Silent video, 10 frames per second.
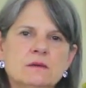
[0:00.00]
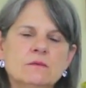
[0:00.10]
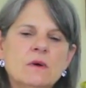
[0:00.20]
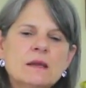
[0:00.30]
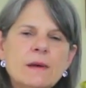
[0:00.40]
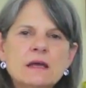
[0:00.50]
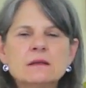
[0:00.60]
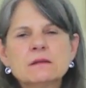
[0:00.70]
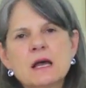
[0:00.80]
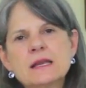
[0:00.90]
What
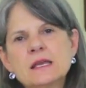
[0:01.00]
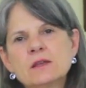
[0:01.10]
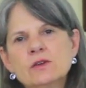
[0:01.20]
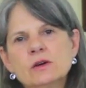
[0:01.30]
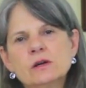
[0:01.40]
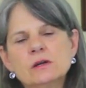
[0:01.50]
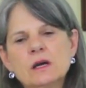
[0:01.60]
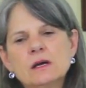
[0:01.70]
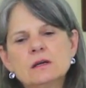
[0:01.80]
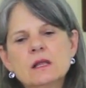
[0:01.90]
about aligning
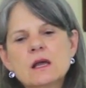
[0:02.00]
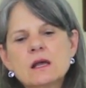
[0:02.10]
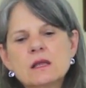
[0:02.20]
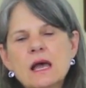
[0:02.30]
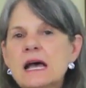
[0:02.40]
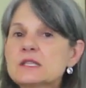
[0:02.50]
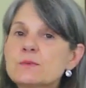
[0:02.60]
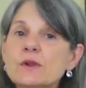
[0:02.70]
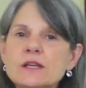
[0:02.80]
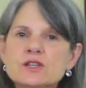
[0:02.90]
your
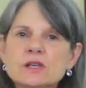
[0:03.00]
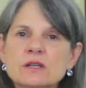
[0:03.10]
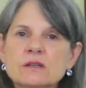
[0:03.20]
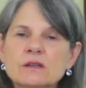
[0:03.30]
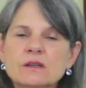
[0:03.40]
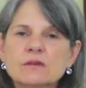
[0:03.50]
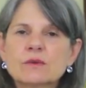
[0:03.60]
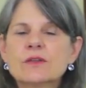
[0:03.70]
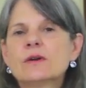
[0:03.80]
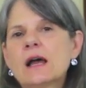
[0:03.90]
aspiration
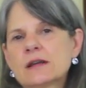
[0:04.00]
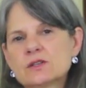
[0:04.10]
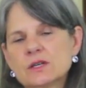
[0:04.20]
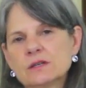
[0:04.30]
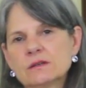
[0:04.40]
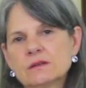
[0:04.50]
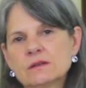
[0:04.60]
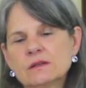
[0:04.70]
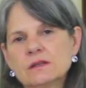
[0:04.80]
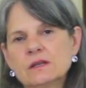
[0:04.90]
with your action?
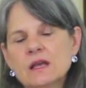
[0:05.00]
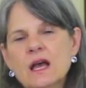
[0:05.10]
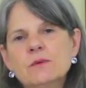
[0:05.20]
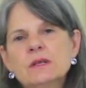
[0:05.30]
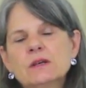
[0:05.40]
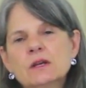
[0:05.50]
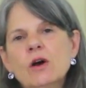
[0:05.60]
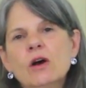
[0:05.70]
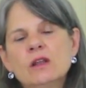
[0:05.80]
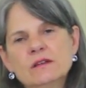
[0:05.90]
And we look
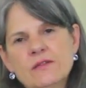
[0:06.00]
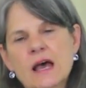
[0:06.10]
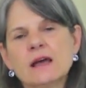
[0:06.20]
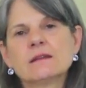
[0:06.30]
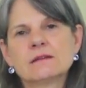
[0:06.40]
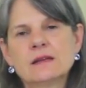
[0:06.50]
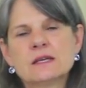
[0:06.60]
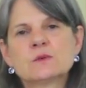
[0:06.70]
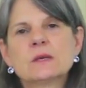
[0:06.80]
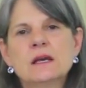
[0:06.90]
at all of that
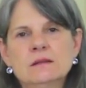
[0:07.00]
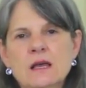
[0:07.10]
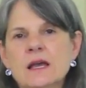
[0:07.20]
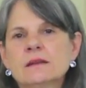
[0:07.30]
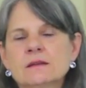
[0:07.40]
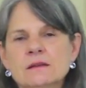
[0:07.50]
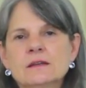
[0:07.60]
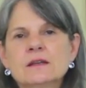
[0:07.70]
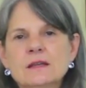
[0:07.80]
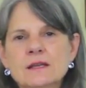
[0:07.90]
as we align
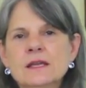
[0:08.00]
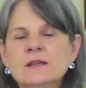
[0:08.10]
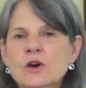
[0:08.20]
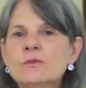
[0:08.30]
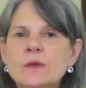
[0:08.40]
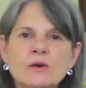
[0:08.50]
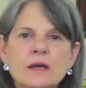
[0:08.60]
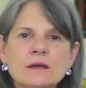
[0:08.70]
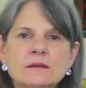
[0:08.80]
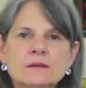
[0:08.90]
in Om
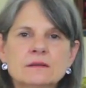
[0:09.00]
Yoga.